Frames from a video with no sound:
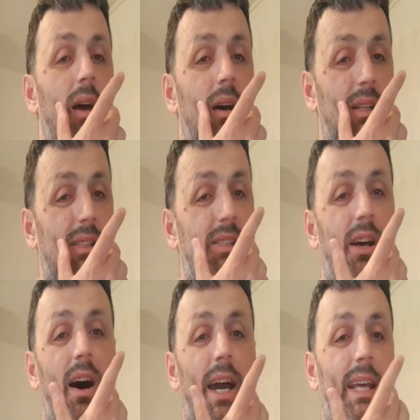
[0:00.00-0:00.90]
the
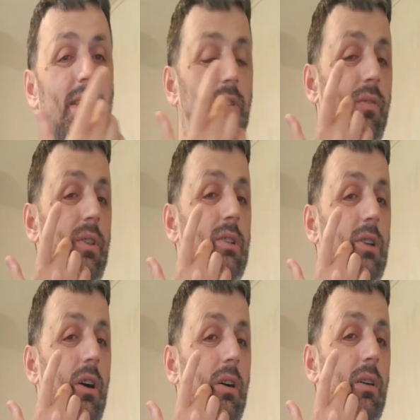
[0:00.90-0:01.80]
sides of the
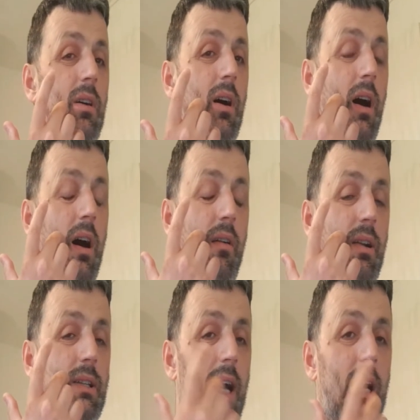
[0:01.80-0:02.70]
tongue are
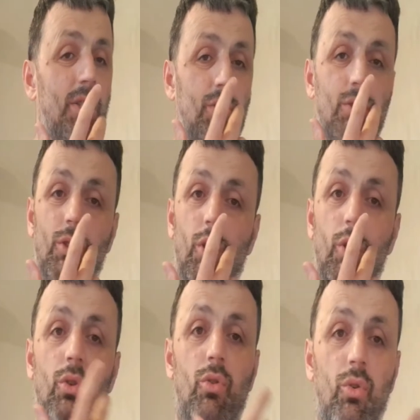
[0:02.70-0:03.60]
attached
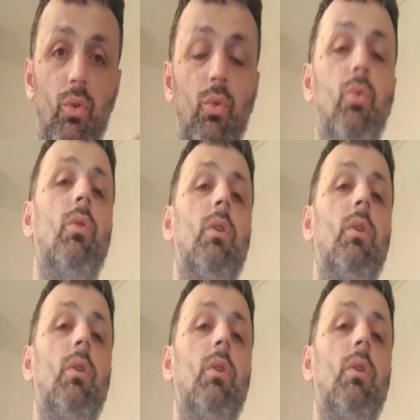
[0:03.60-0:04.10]
to